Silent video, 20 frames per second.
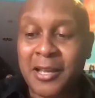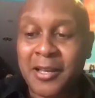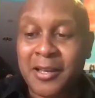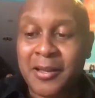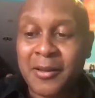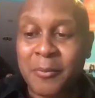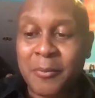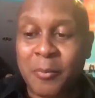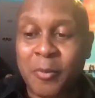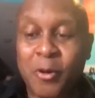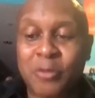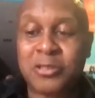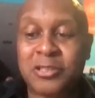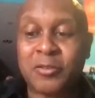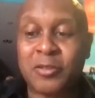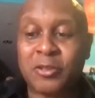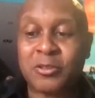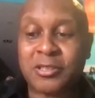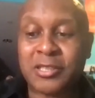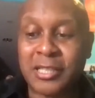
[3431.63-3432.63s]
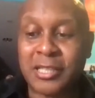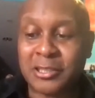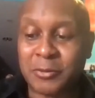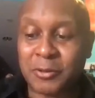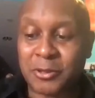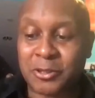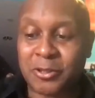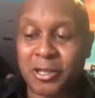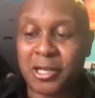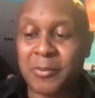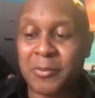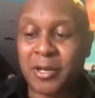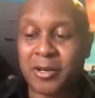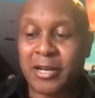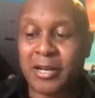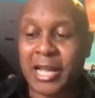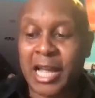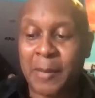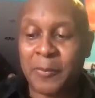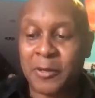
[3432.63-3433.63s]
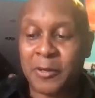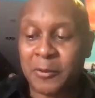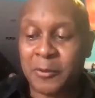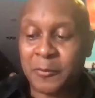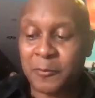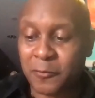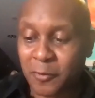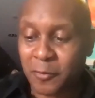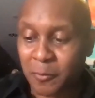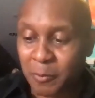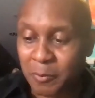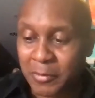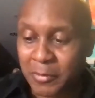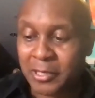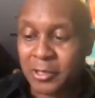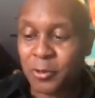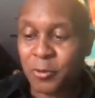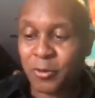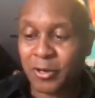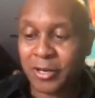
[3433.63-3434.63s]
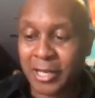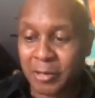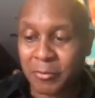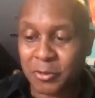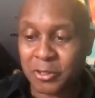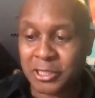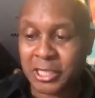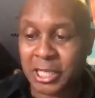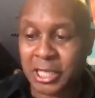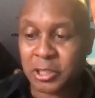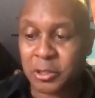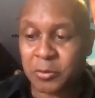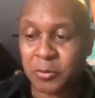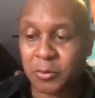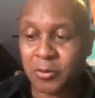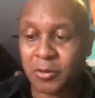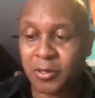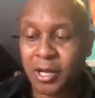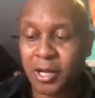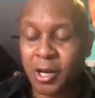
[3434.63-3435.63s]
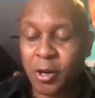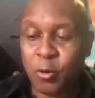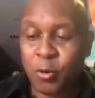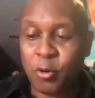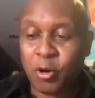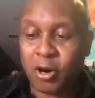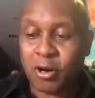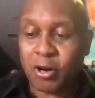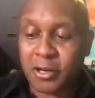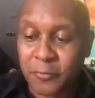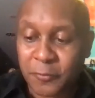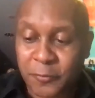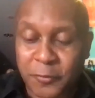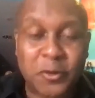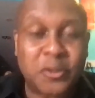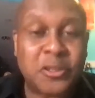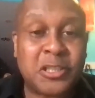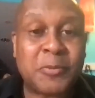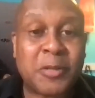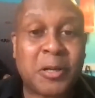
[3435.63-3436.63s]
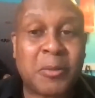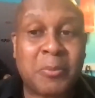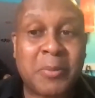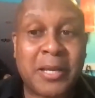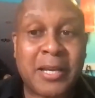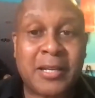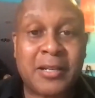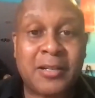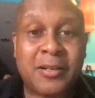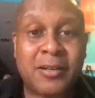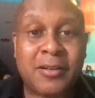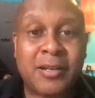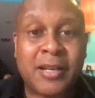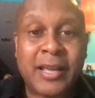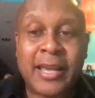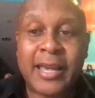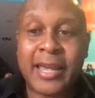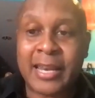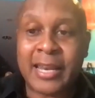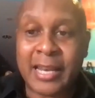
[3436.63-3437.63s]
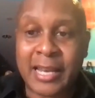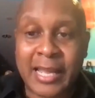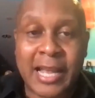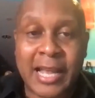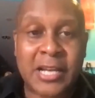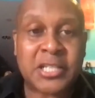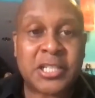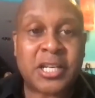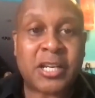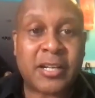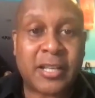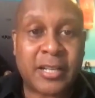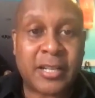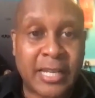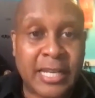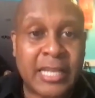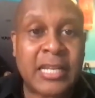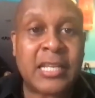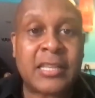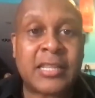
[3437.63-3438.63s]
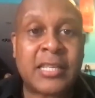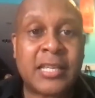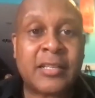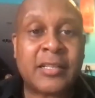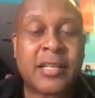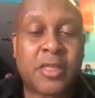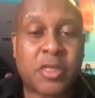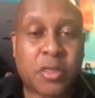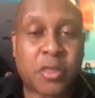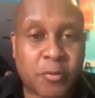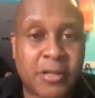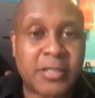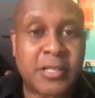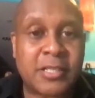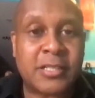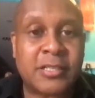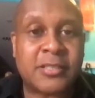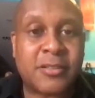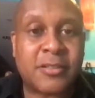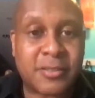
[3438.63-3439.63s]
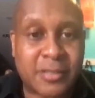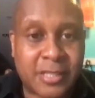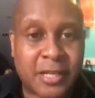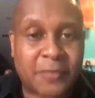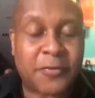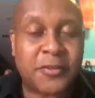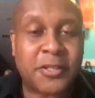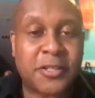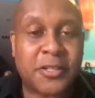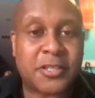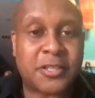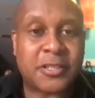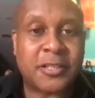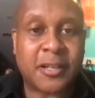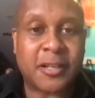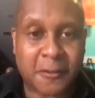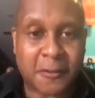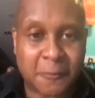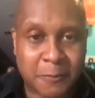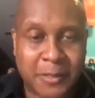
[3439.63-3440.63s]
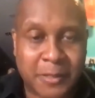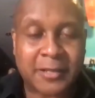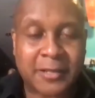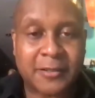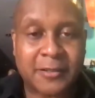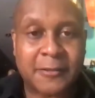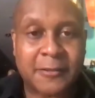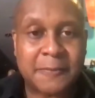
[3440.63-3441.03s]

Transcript: Most of those things that we're talking about are happening from men who are heterosexual, who are confused about manhood and lash out at anything that threatens their definition of manhood.